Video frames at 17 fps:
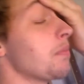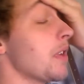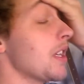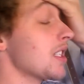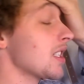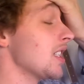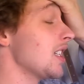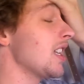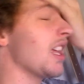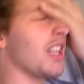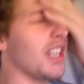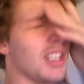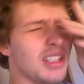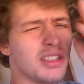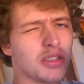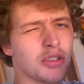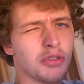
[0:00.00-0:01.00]
basically
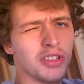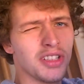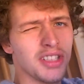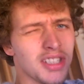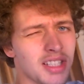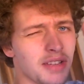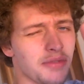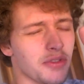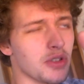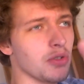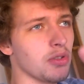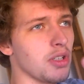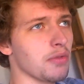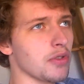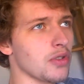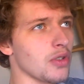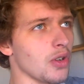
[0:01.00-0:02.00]
and so this afternoon I
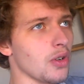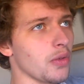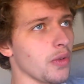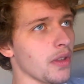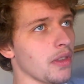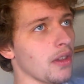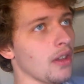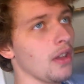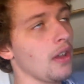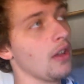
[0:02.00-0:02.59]
have to talk with